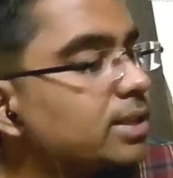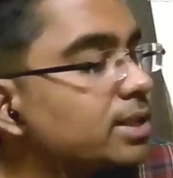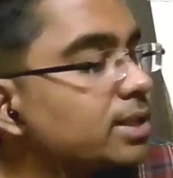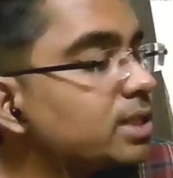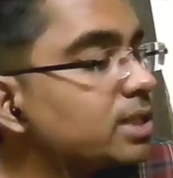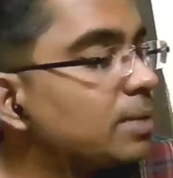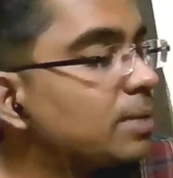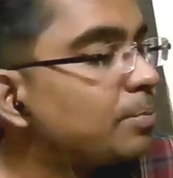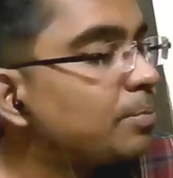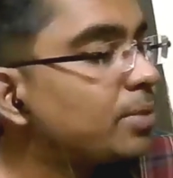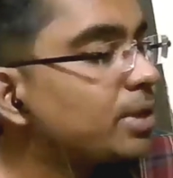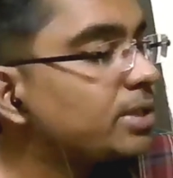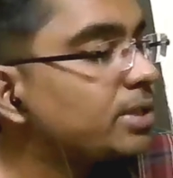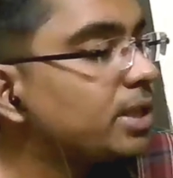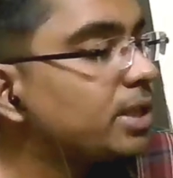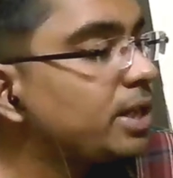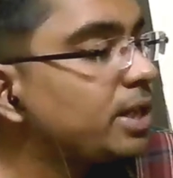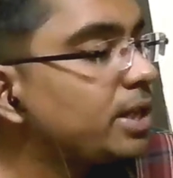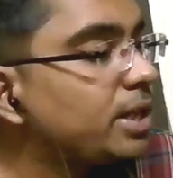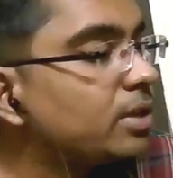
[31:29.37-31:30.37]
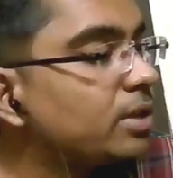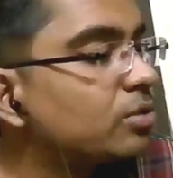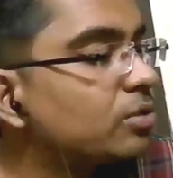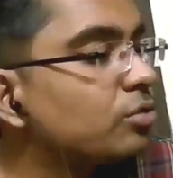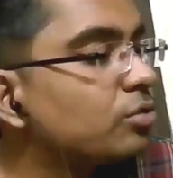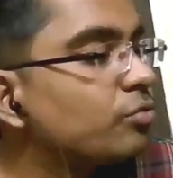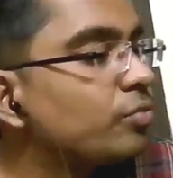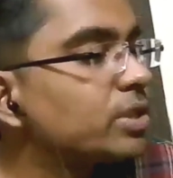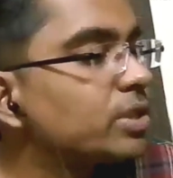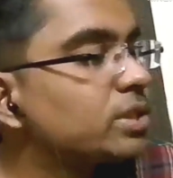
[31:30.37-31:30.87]
in a proceeding to
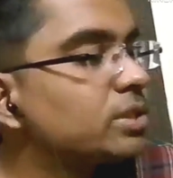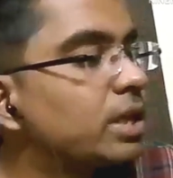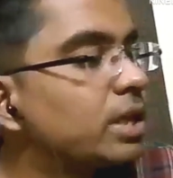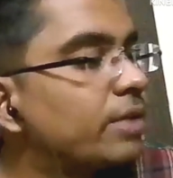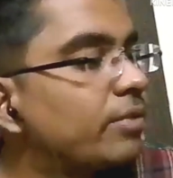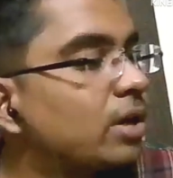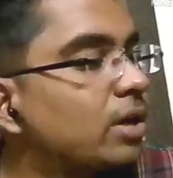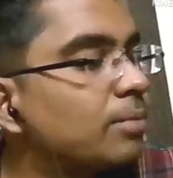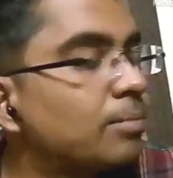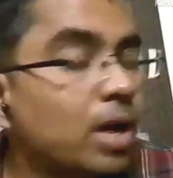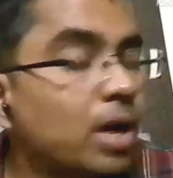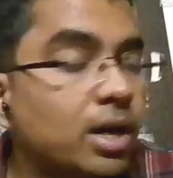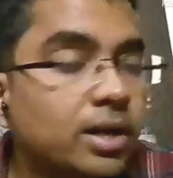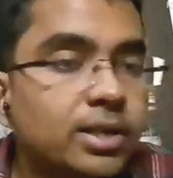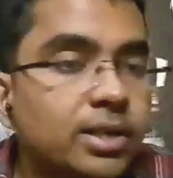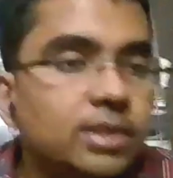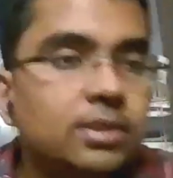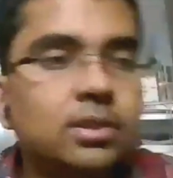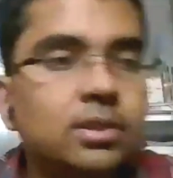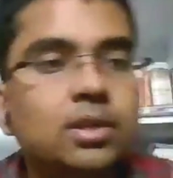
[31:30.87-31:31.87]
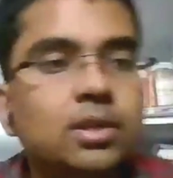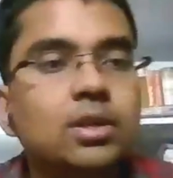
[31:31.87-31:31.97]
which they were parties.